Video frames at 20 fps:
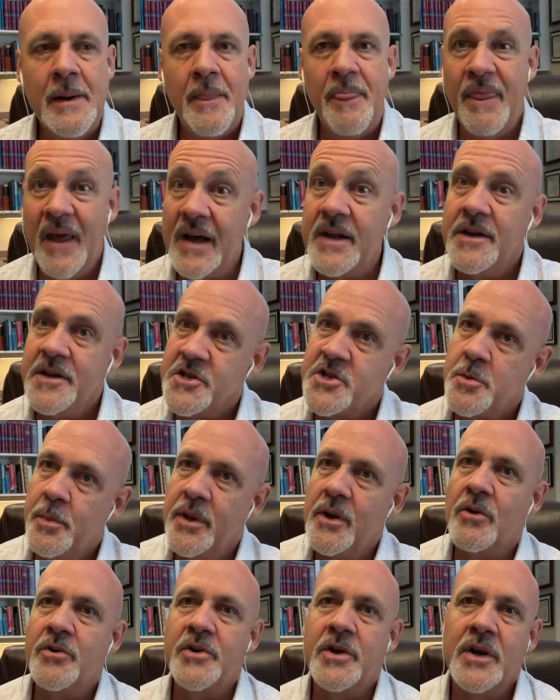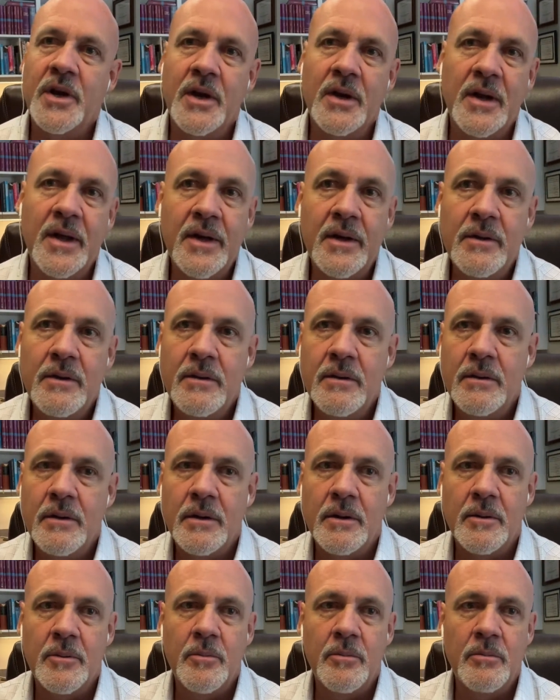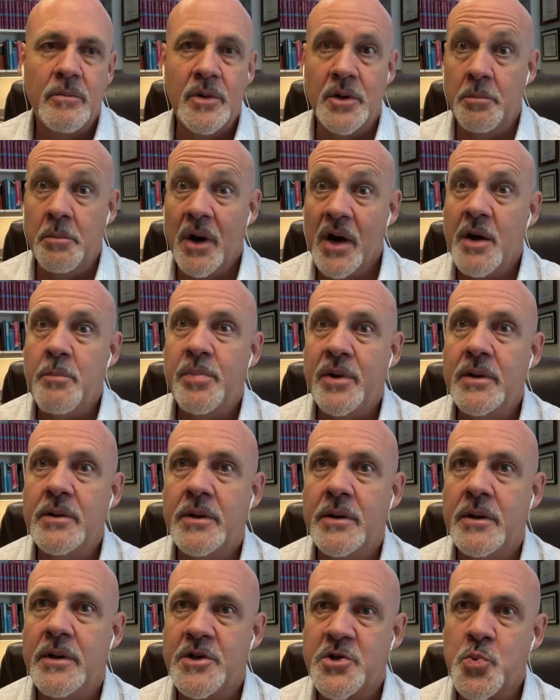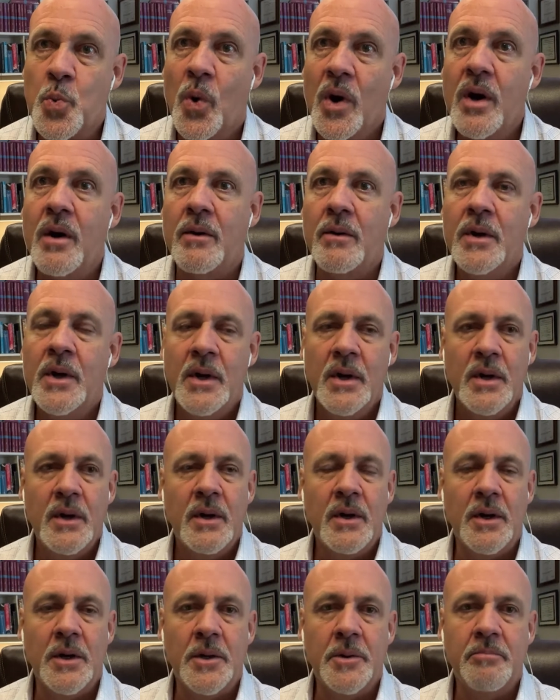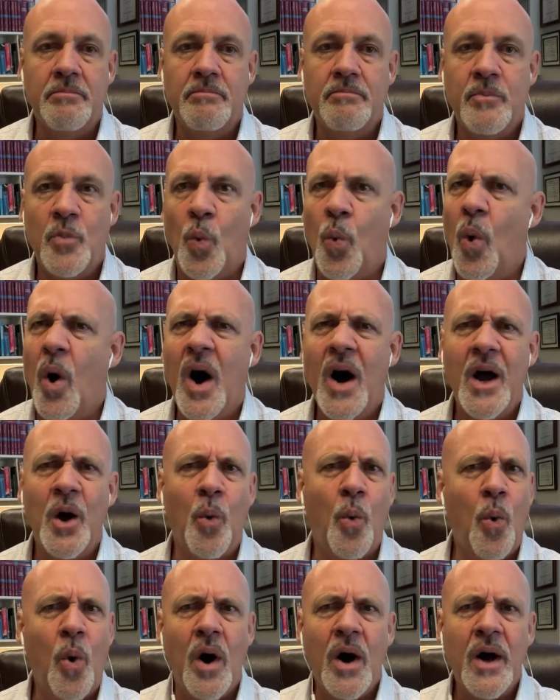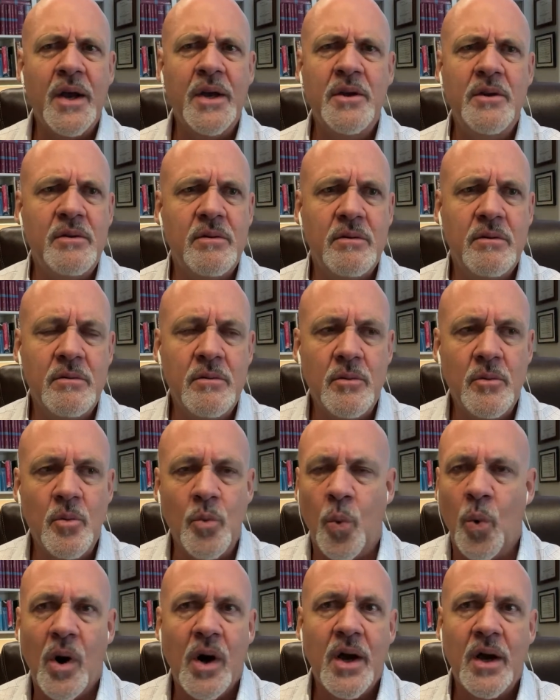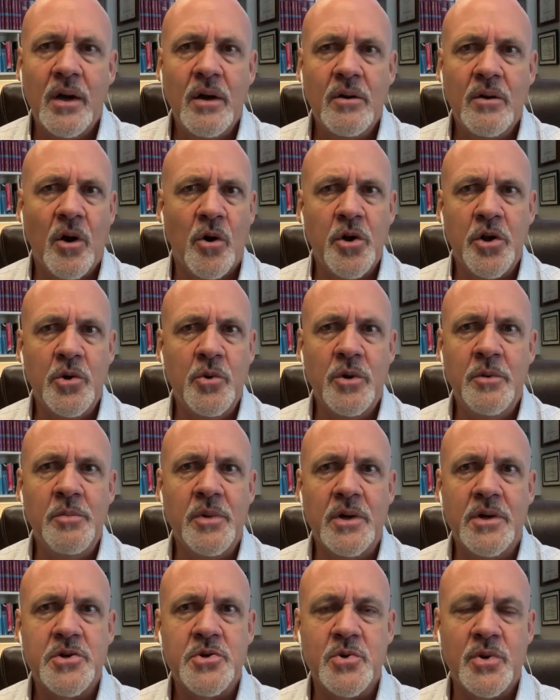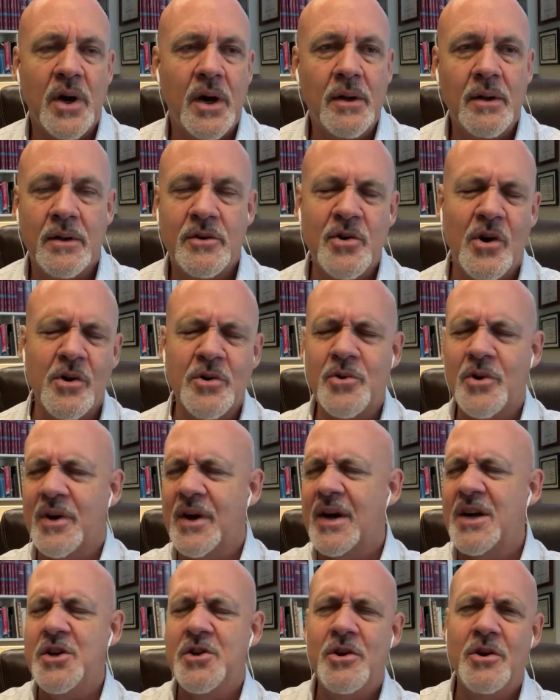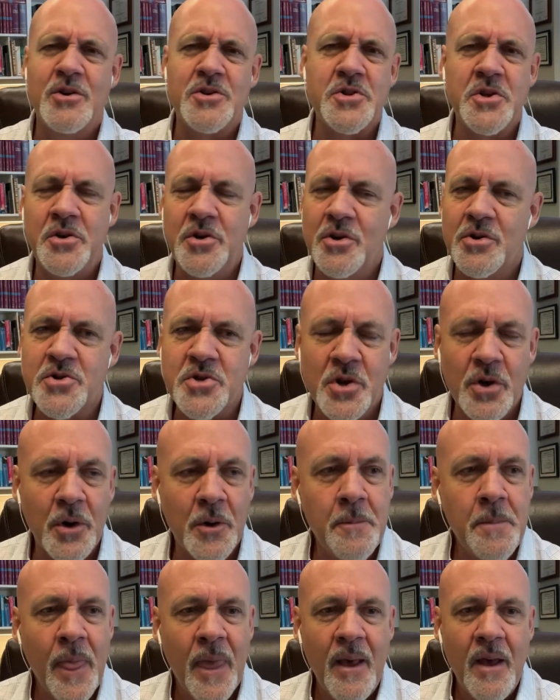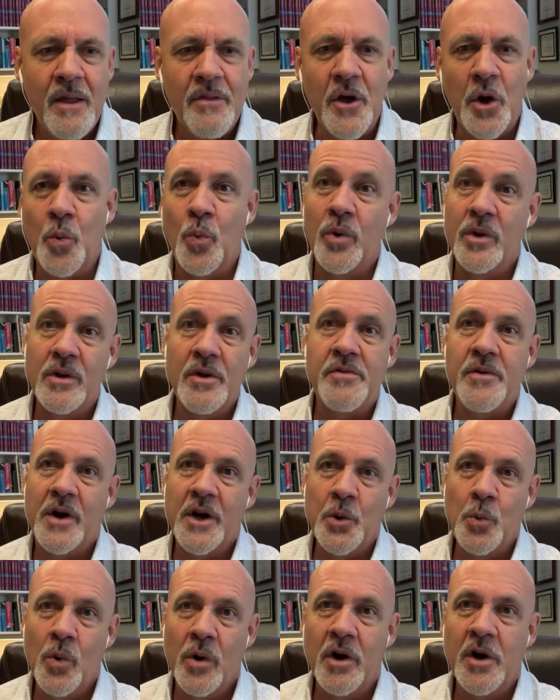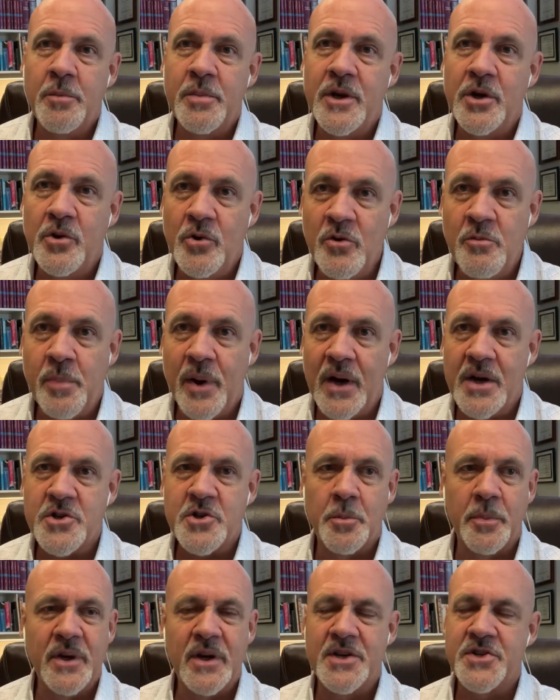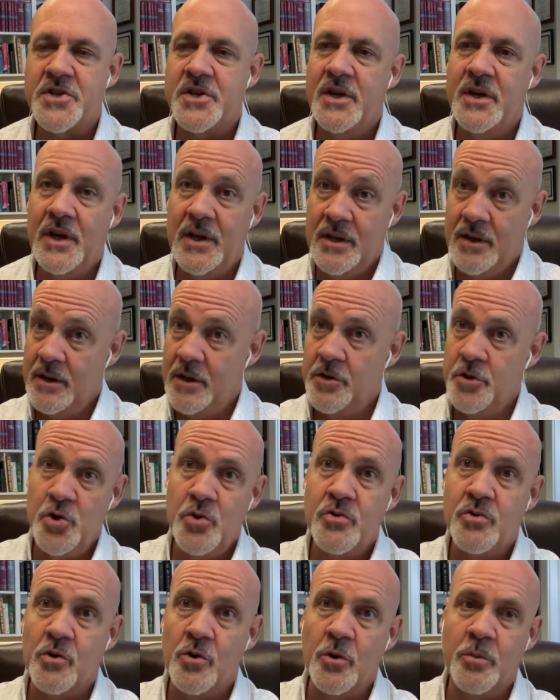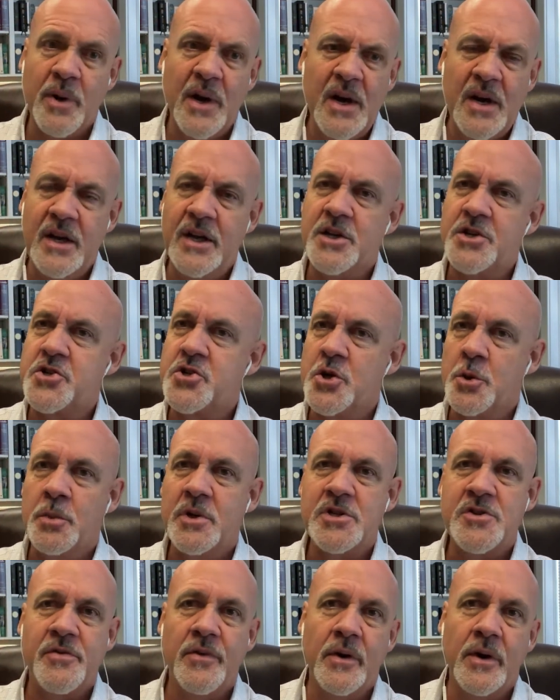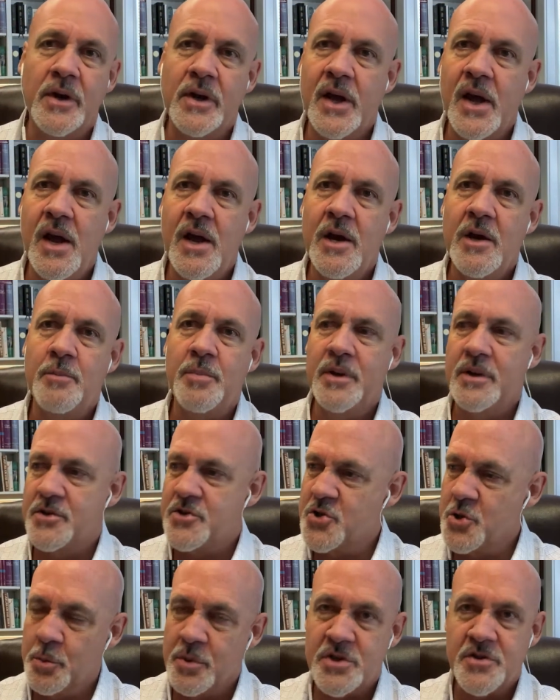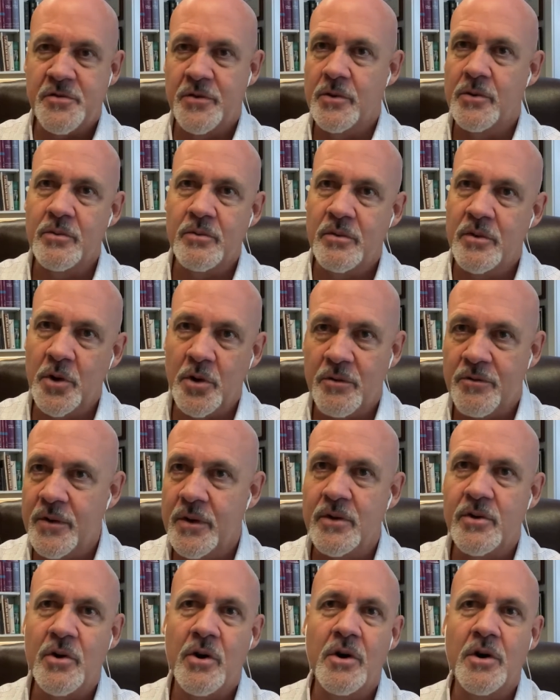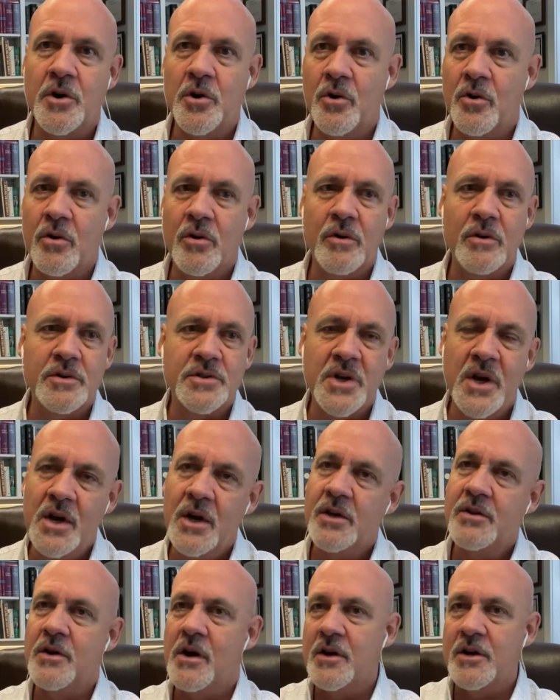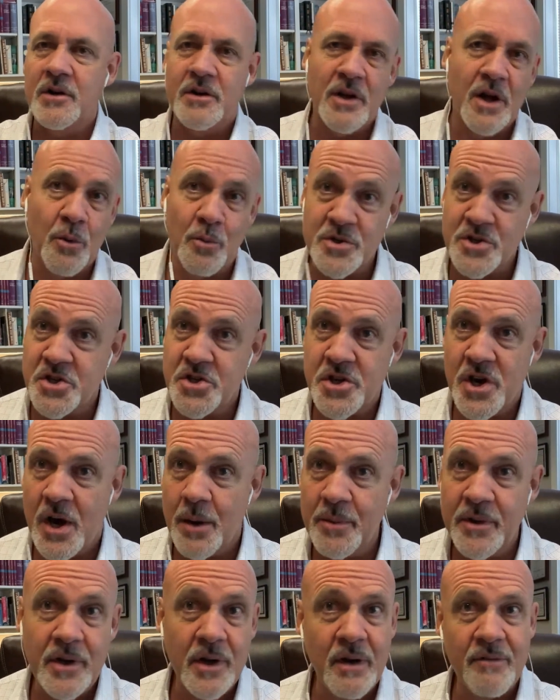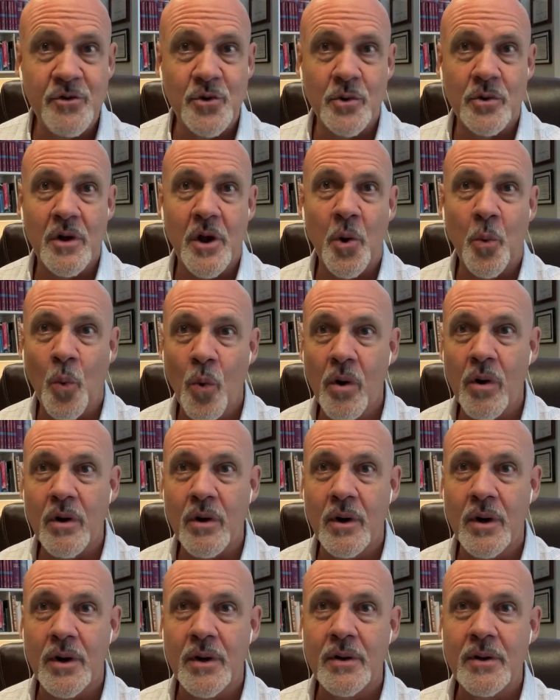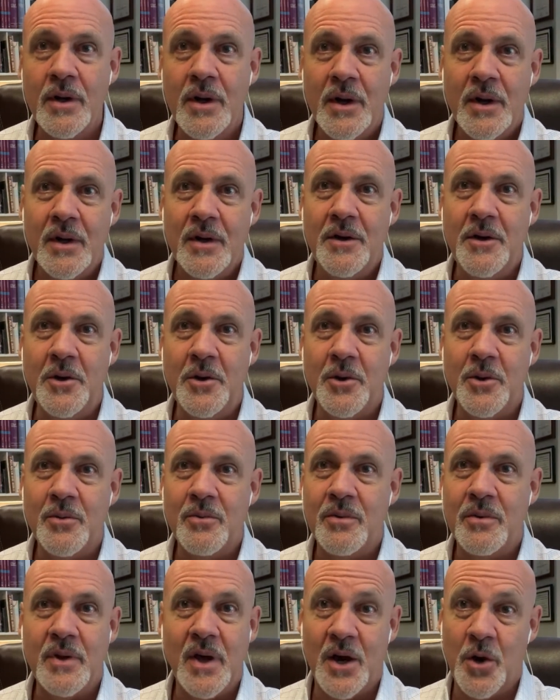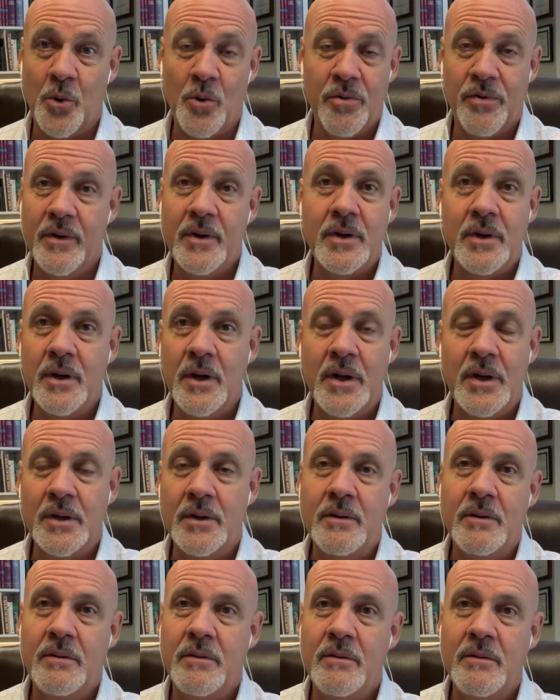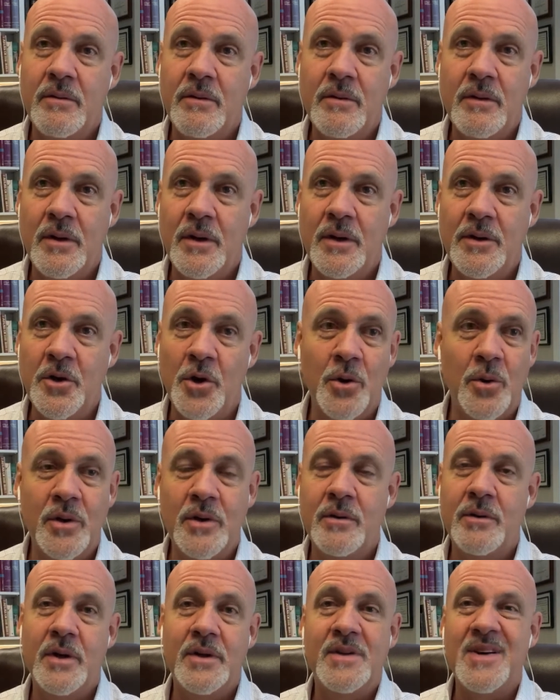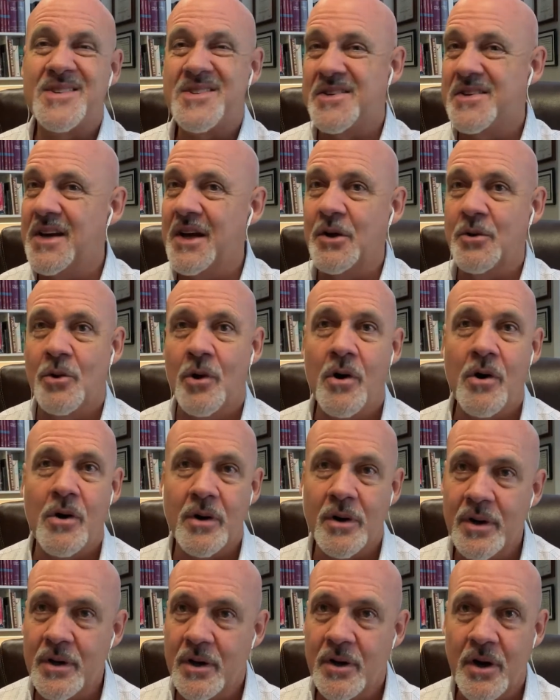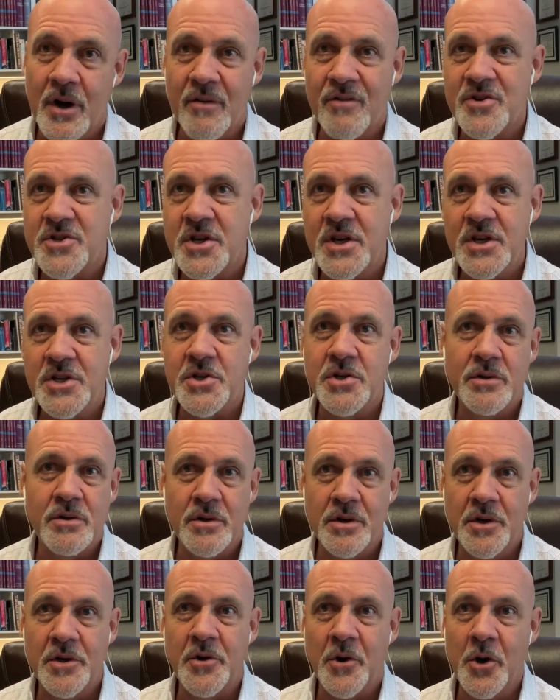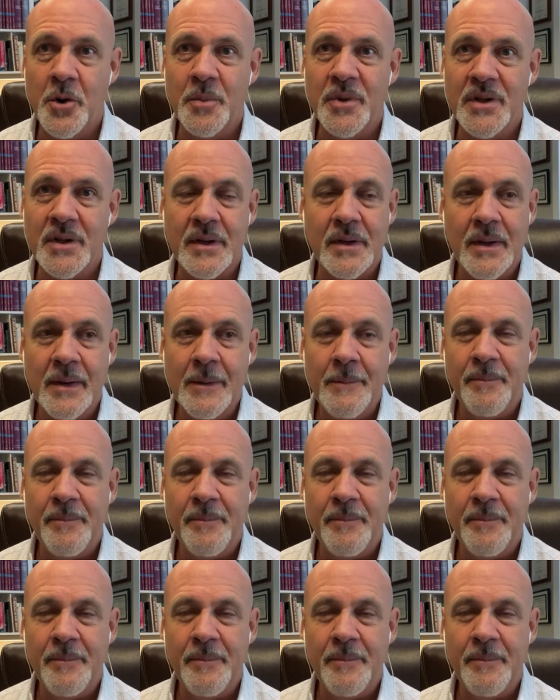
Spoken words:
That needs to be articulated, in my opinion, as well. Why are you in ministry? I talked to a guy years and years ago that really thought he wanted to be a youth pastor because in youth group, he had so much fun at camp. He had so much fun, you know, fun talking to girls, thought it was a job he did have to do a lot of work on, you know, that whole thing. And, you know, it doesn't take long in a conversation to determine that